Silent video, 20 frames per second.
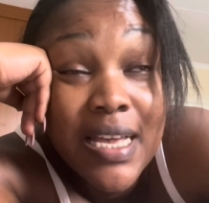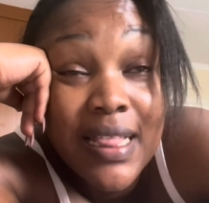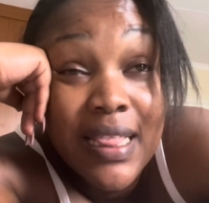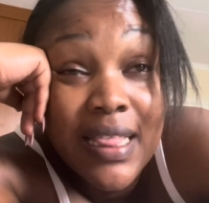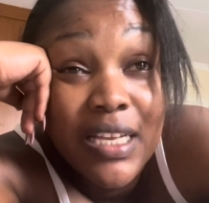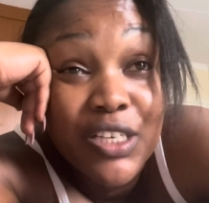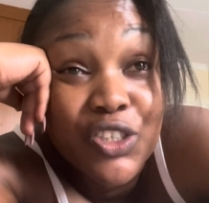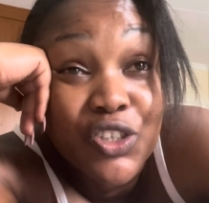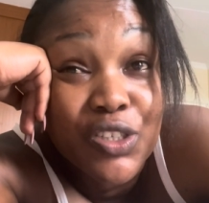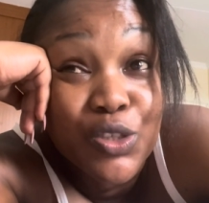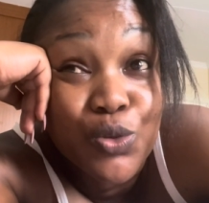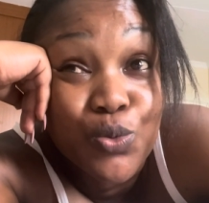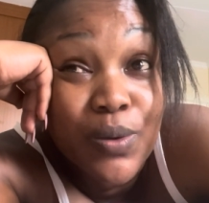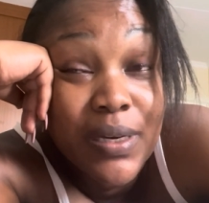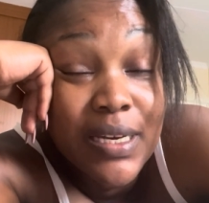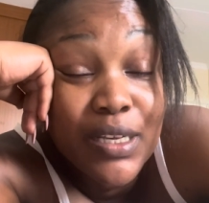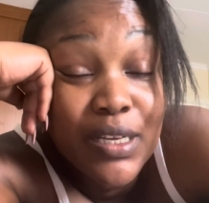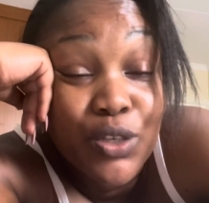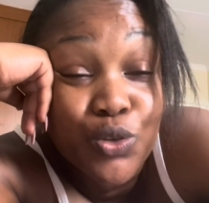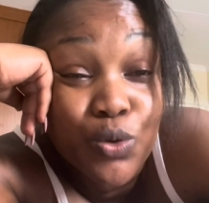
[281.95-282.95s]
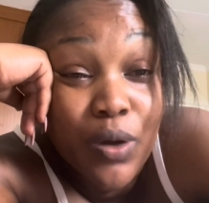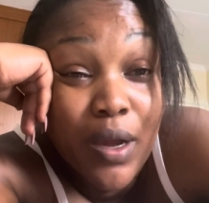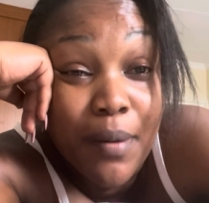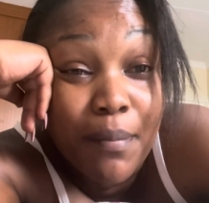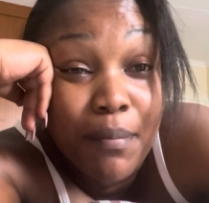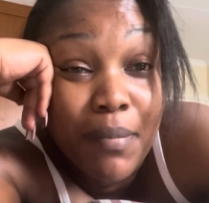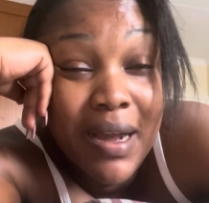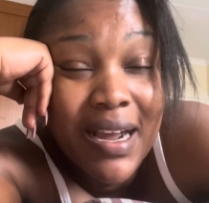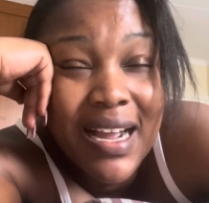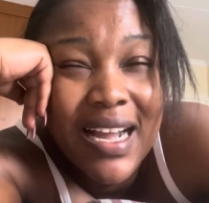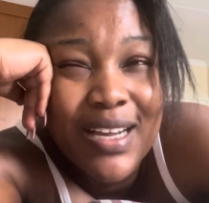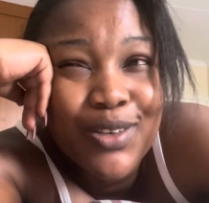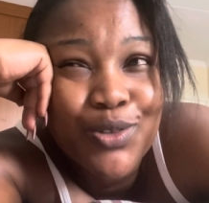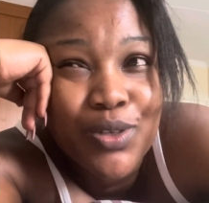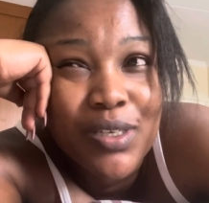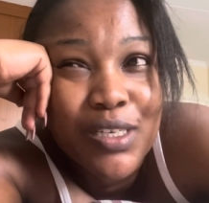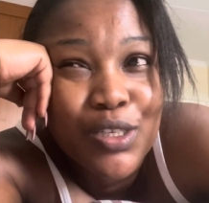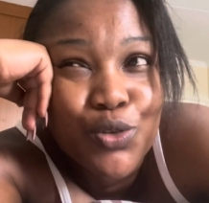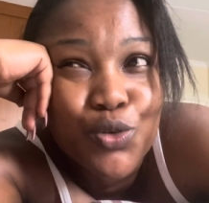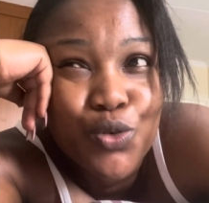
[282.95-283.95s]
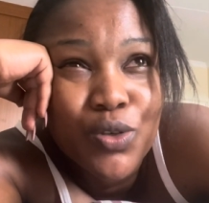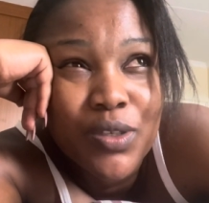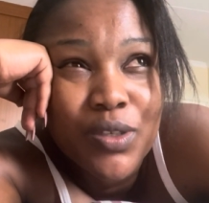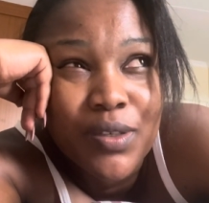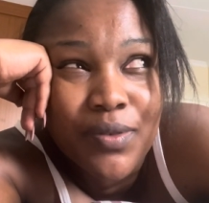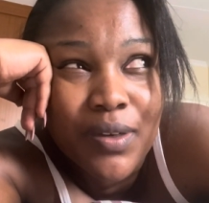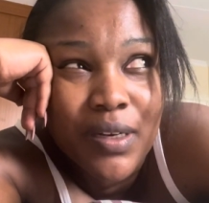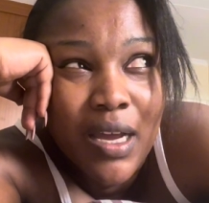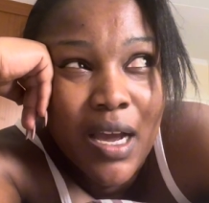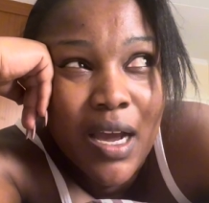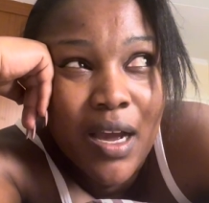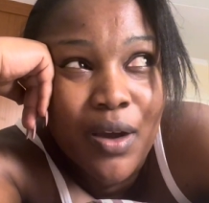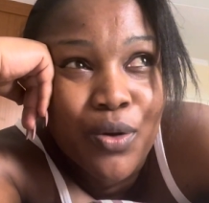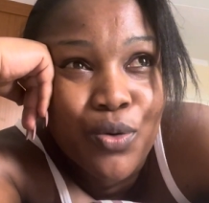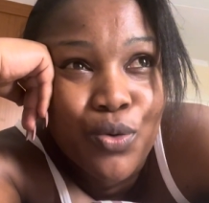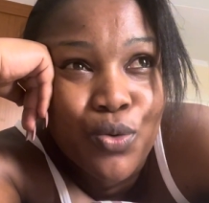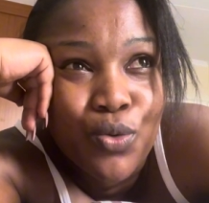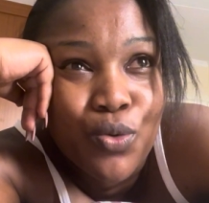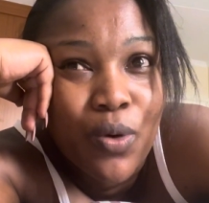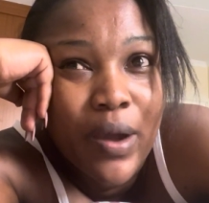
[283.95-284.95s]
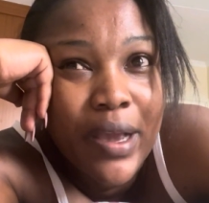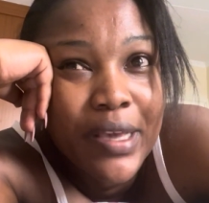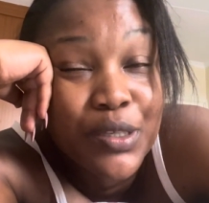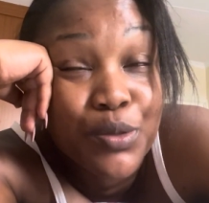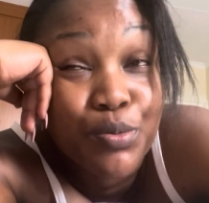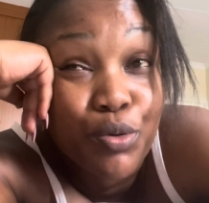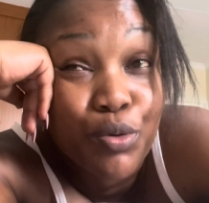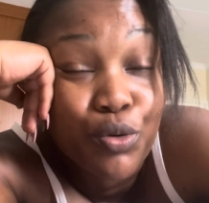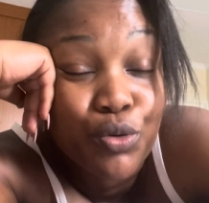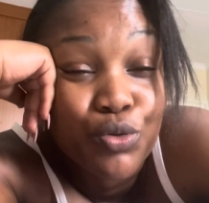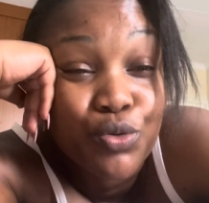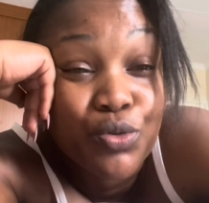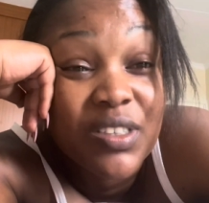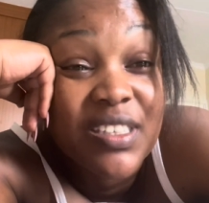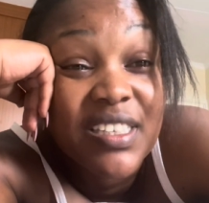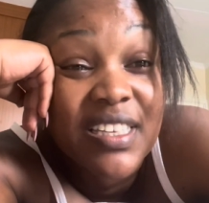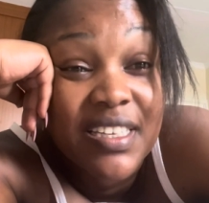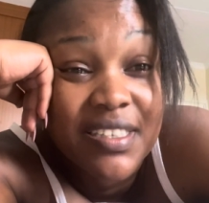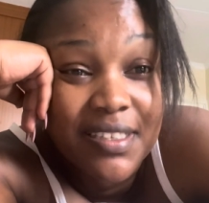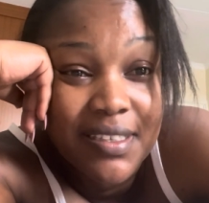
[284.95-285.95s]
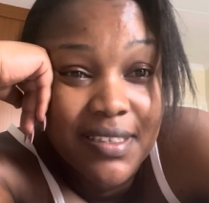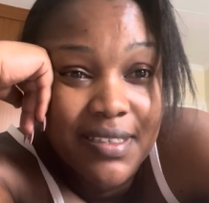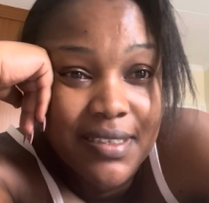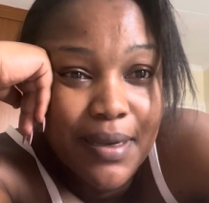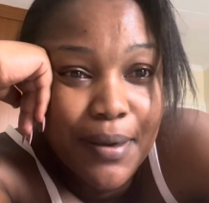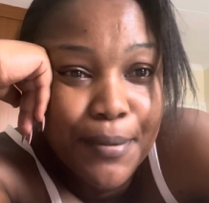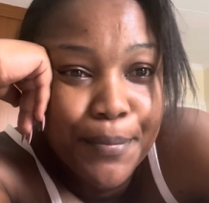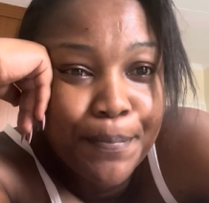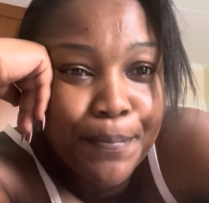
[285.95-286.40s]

that she's willing to come back actually it's not even her who i spoke to it's the sister